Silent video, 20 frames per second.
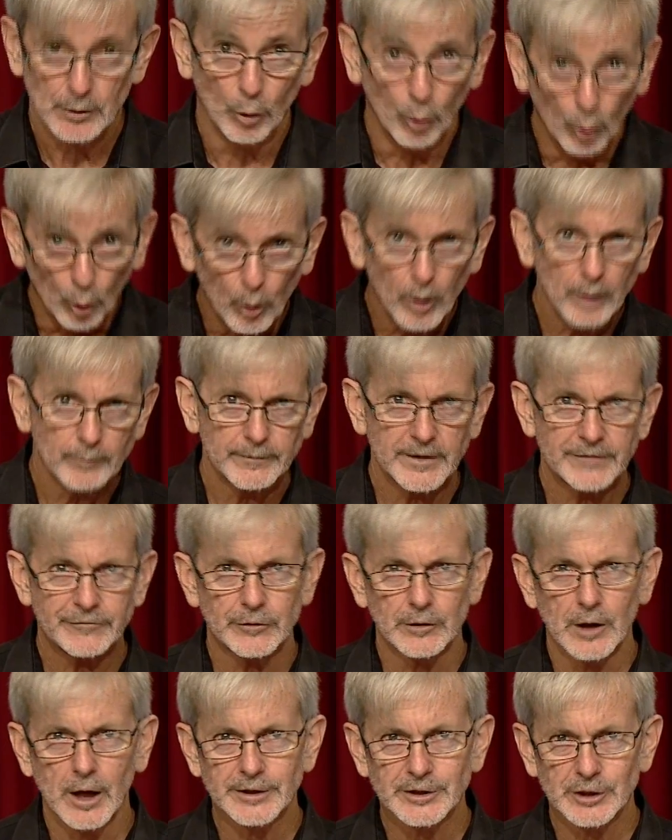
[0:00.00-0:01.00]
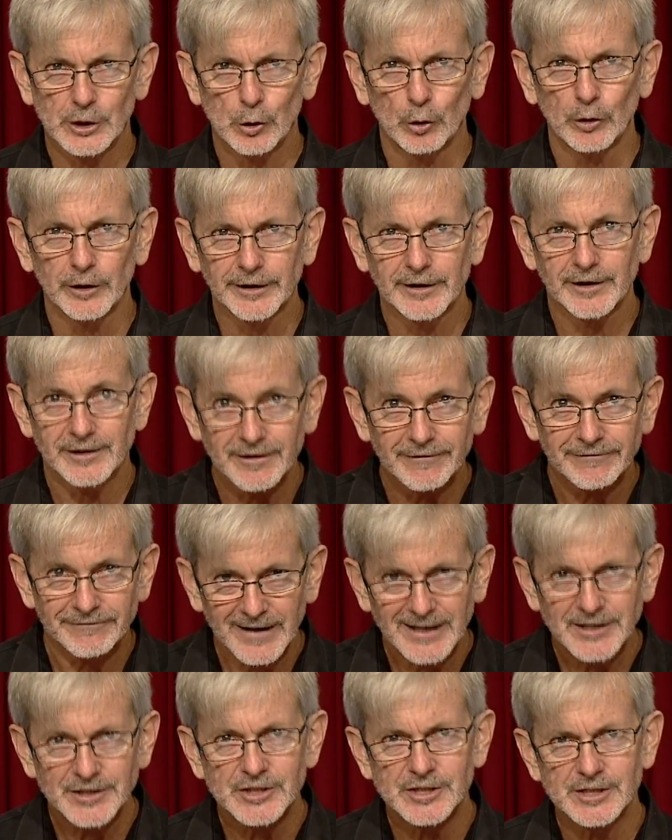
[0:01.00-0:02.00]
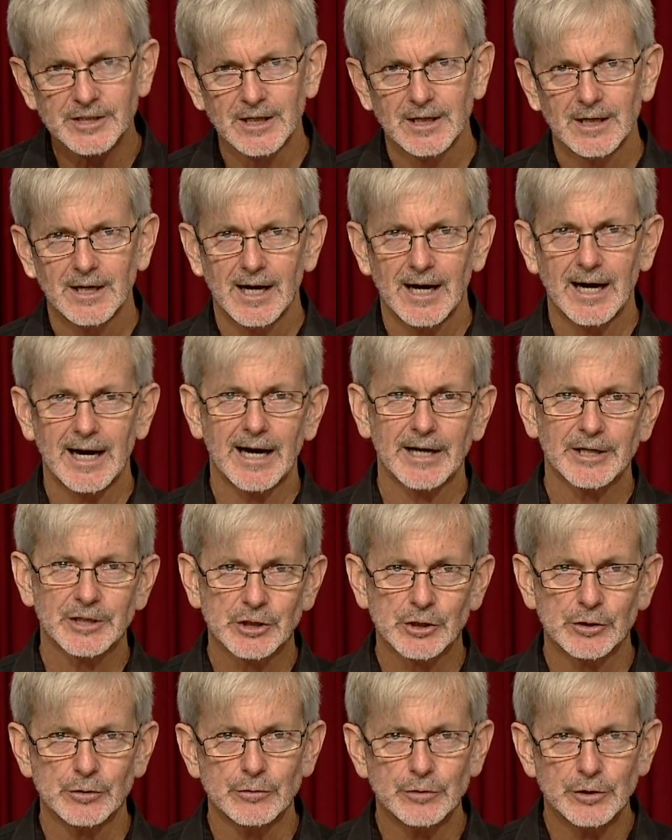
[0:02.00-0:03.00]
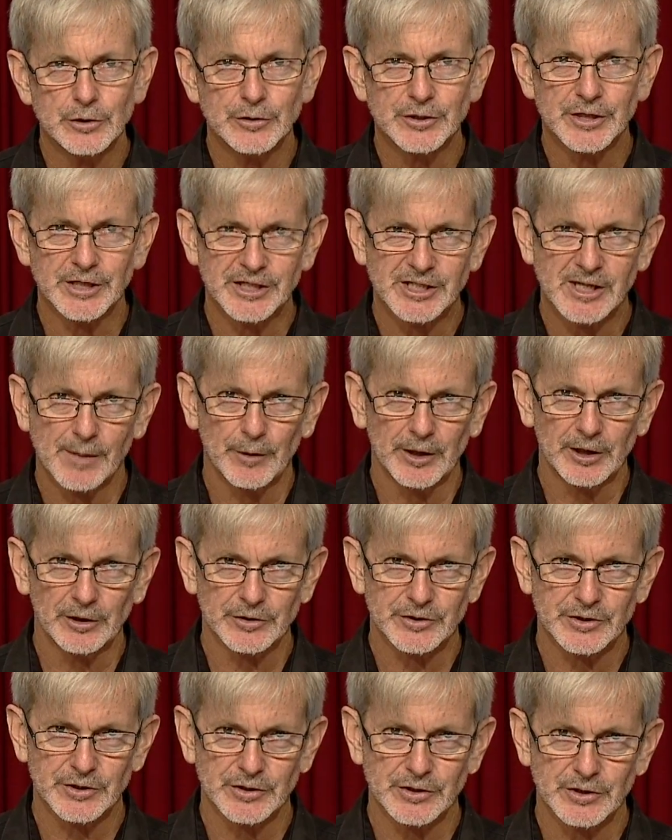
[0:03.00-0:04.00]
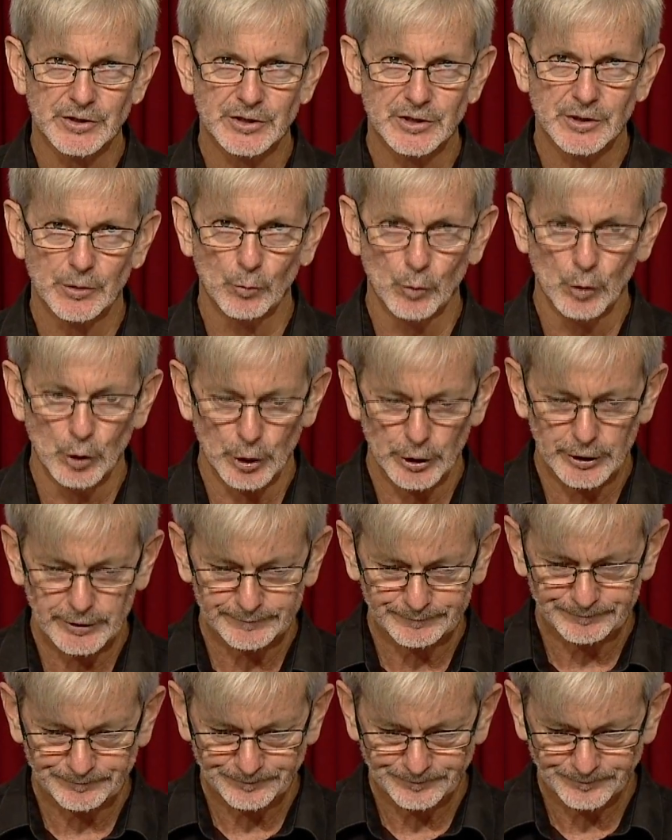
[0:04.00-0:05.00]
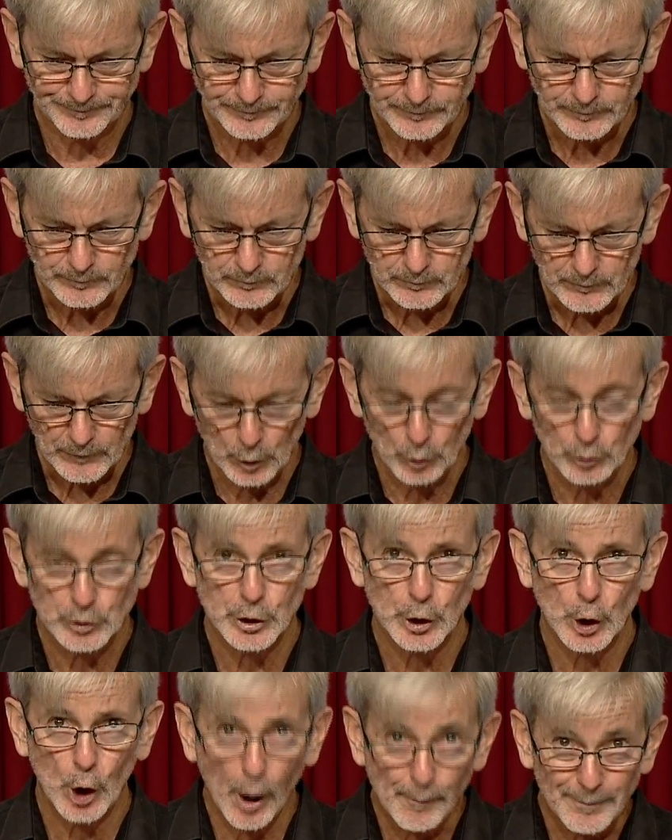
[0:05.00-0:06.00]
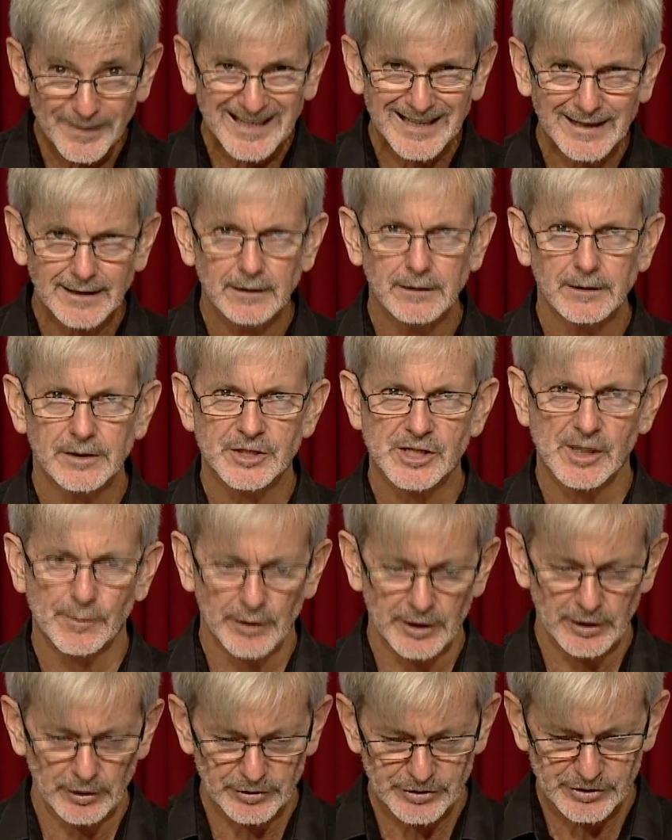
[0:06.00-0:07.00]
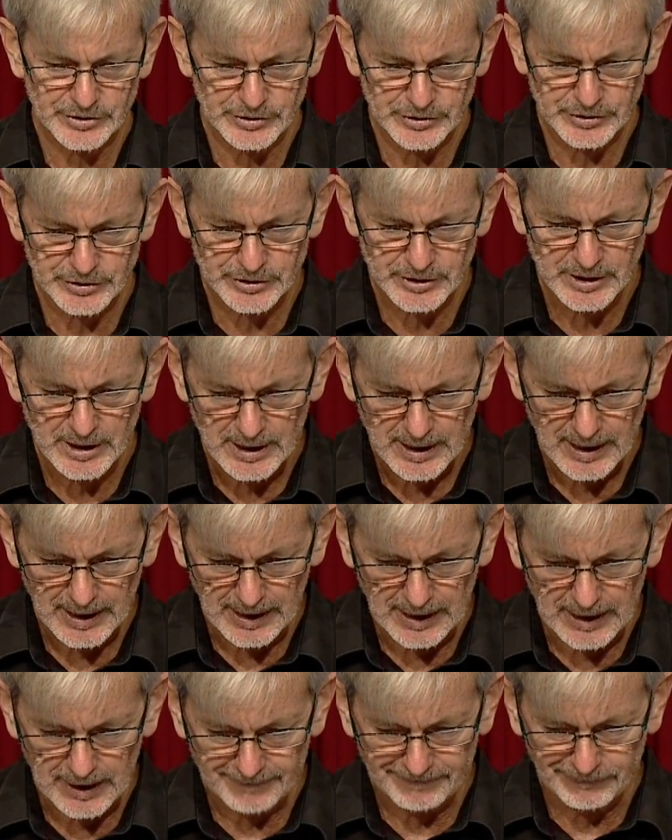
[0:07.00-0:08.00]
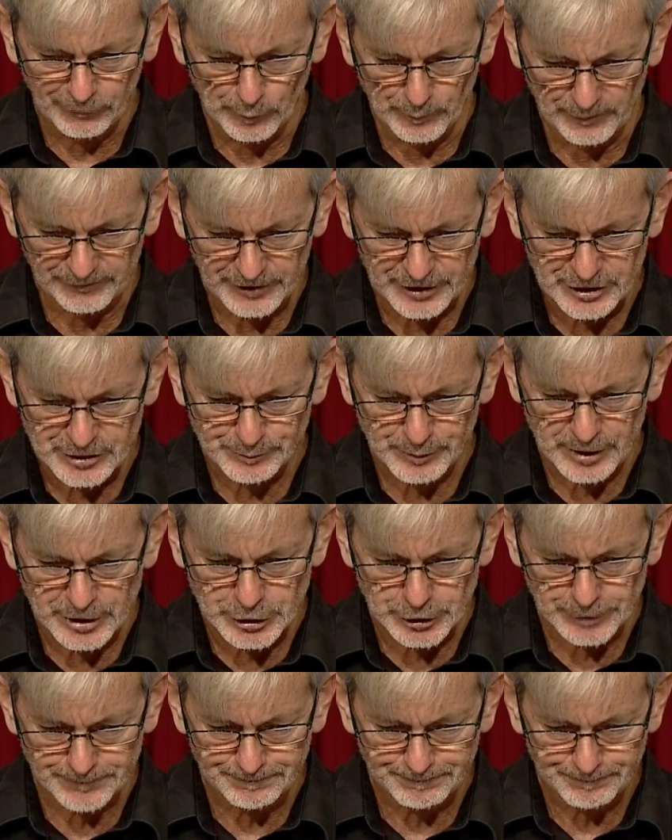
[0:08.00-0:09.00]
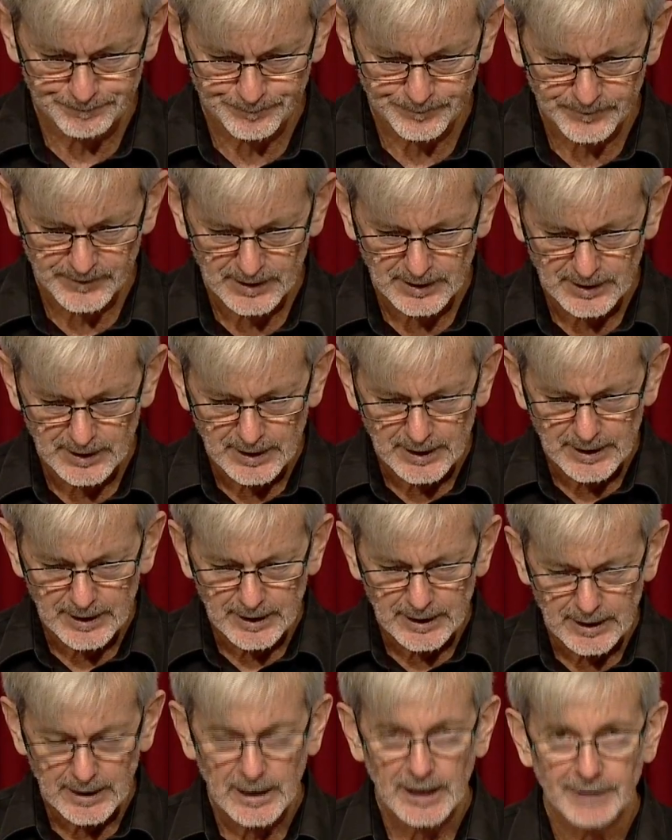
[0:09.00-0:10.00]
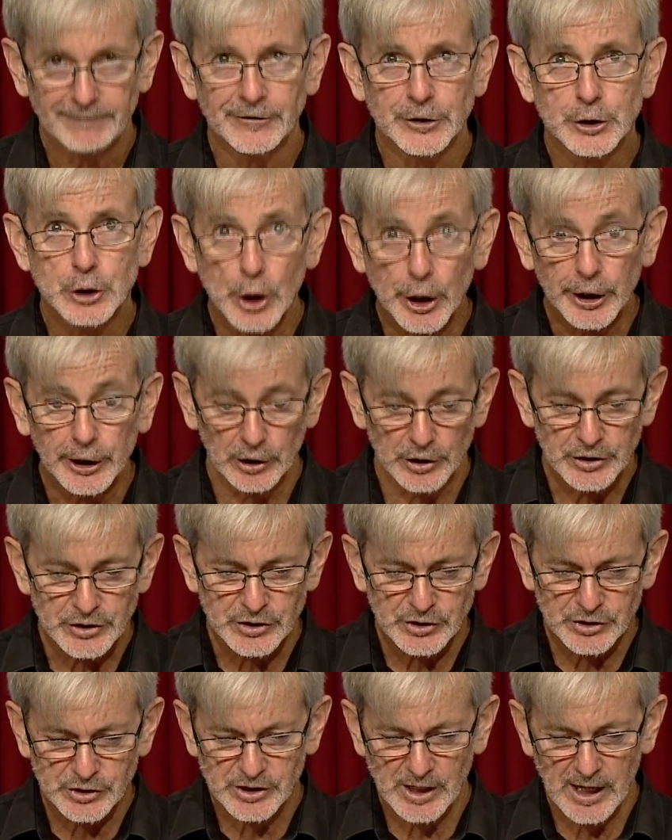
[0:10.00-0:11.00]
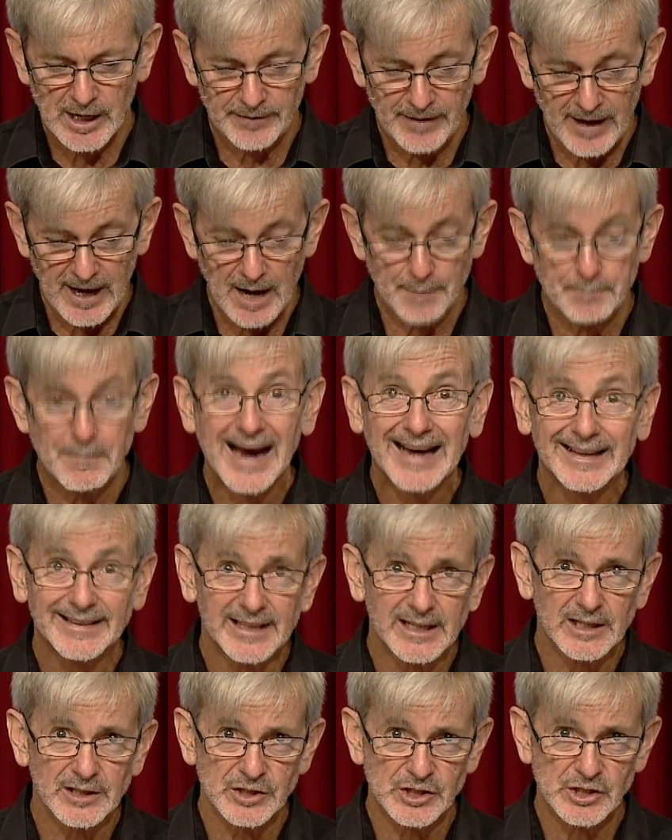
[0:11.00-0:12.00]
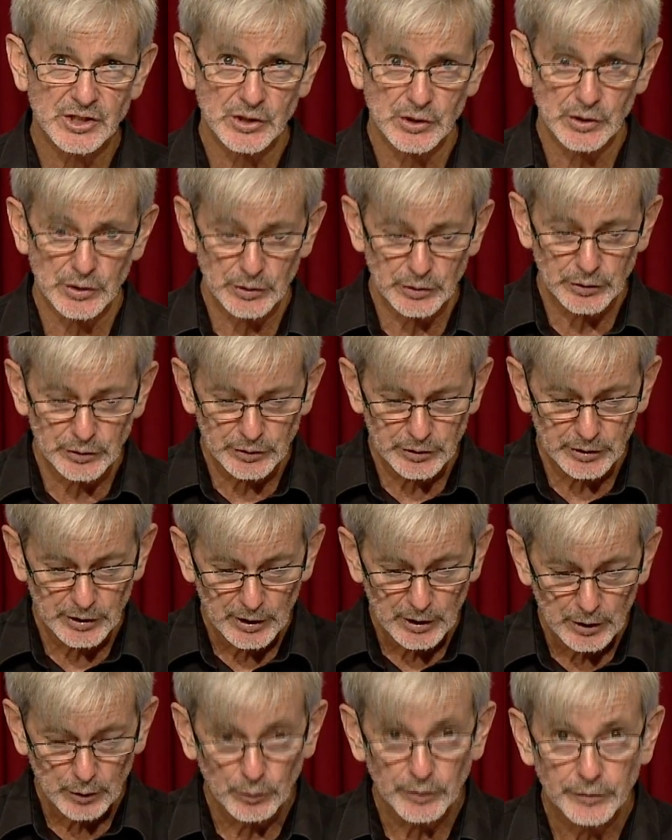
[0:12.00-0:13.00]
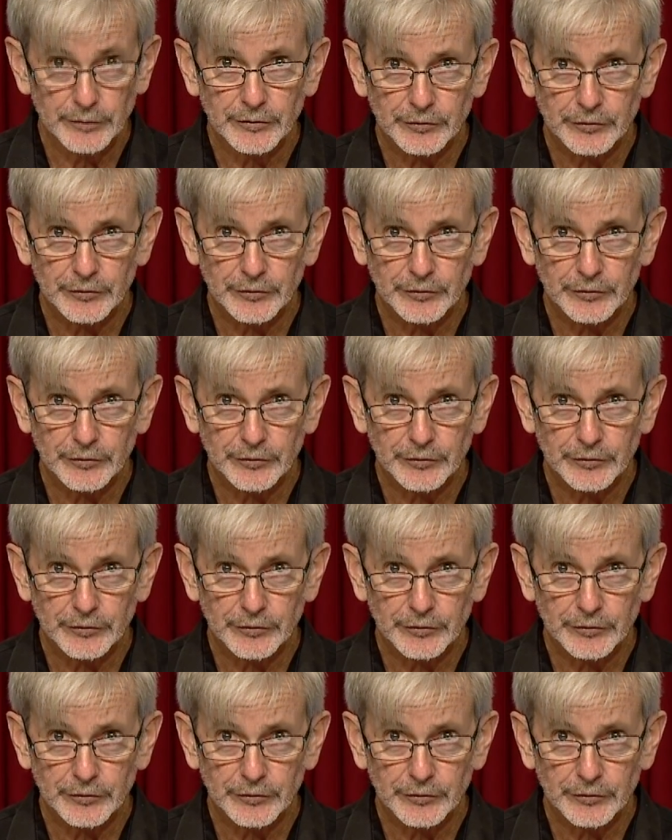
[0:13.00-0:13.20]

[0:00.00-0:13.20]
or if you like to call it, a defence to using someone else's work or to copying someone else's form of expression. For journalists, they are mainly concerned with